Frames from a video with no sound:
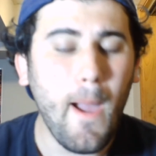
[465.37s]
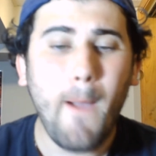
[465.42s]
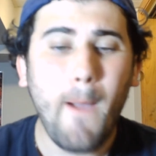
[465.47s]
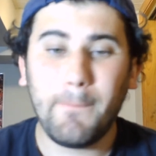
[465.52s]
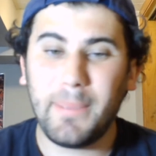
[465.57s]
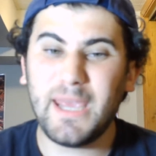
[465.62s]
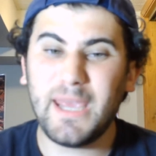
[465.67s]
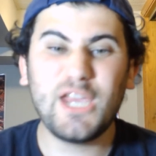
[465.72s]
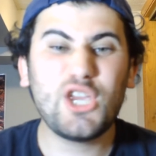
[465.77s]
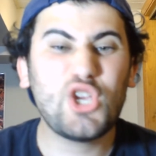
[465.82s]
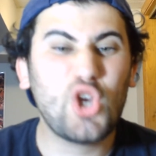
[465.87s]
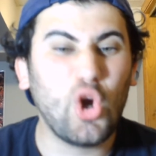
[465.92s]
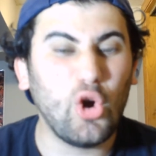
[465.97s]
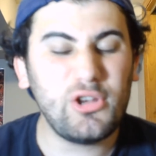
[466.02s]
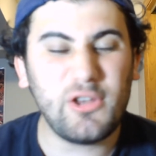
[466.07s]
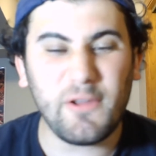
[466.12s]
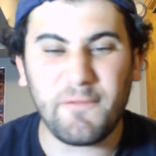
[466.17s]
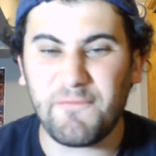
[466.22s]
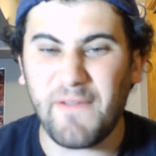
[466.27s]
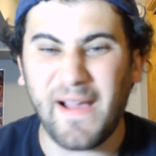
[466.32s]
being good
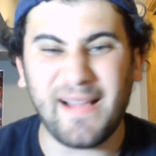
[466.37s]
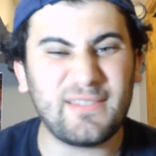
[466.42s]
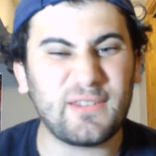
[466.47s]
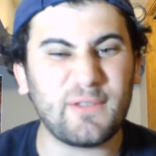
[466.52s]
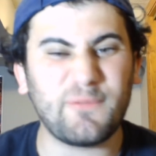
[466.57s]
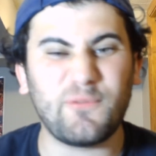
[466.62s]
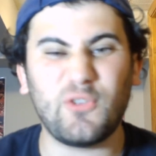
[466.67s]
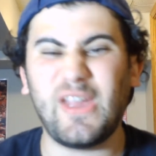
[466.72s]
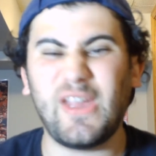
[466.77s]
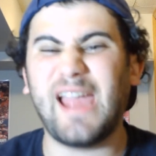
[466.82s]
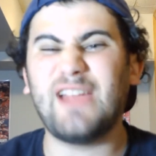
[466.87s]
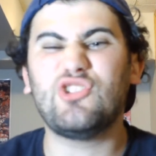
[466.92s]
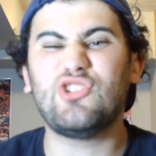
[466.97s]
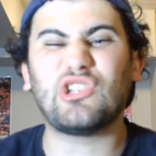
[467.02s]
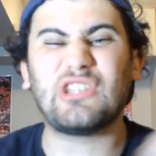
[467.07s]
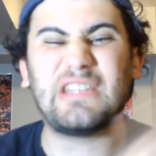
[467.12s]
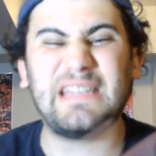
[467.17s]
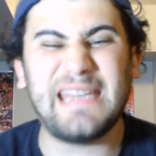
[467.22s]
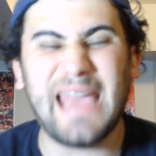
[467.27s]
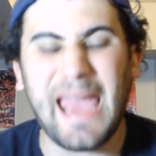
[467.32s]
defensively and
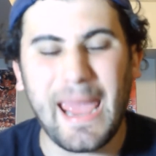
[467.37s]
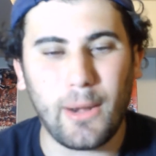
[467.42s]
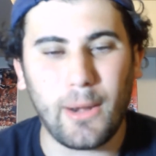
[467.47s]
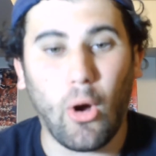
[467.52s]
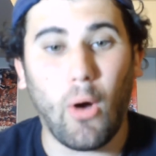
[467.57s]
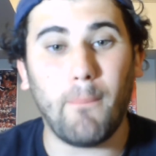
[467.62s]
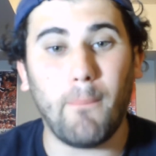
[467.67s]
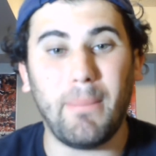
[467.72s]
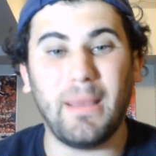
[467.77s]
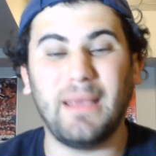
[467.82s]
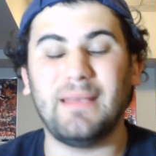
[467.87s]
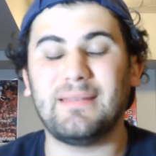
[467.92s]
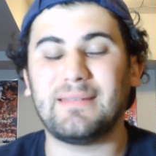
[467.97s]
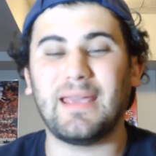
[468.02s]
just getting on base,